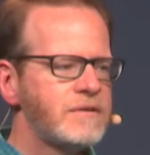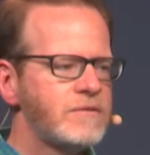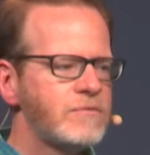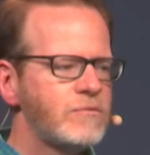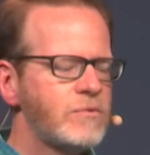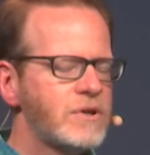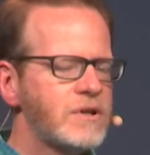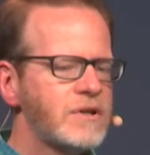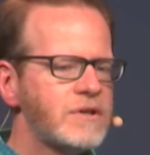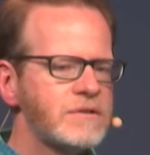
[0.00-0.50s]

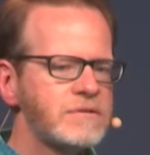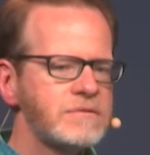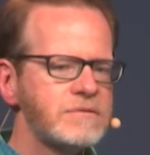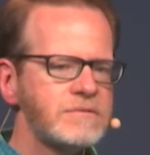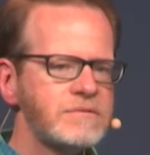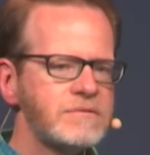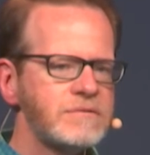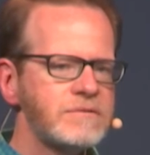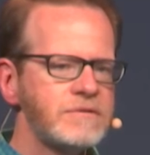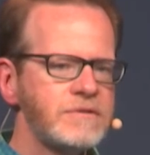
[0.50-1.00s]
Well,
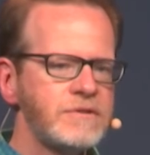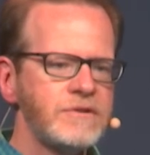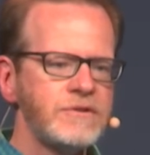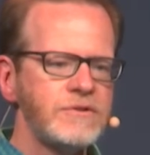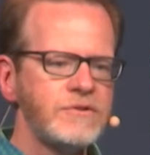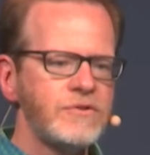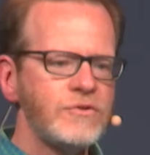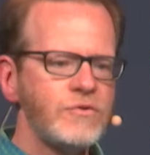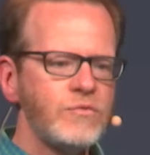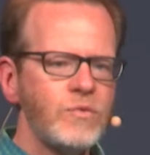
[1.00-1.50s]

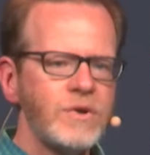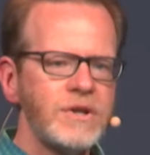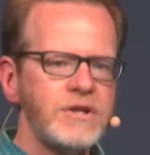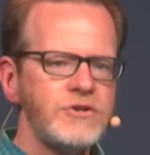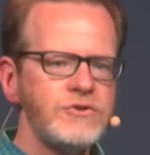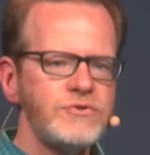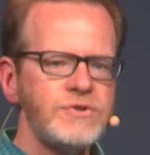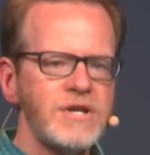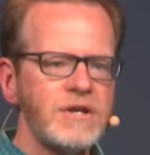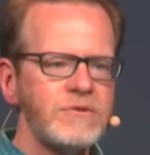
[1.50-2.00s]
when are
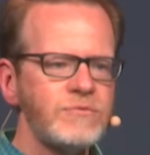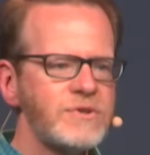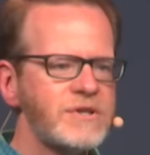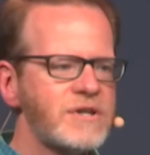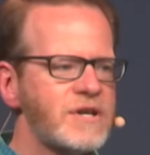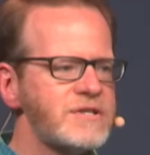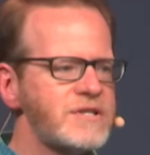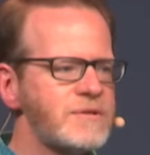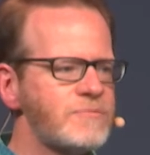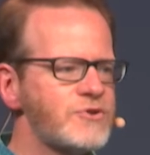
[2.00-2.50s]
you done with
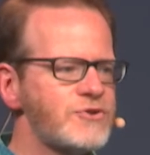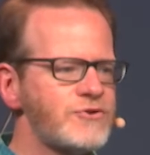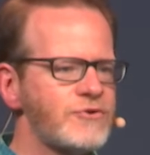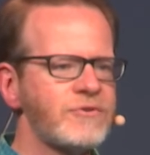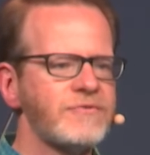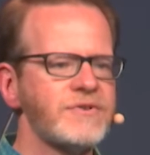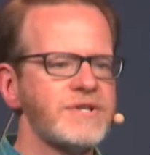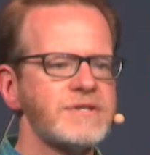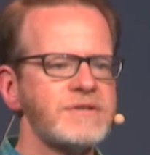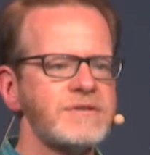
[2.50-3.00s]
customer
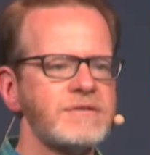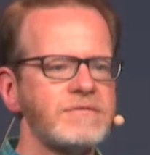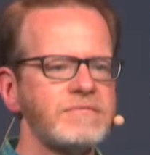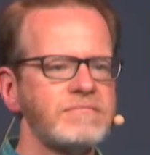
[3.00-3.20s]
service?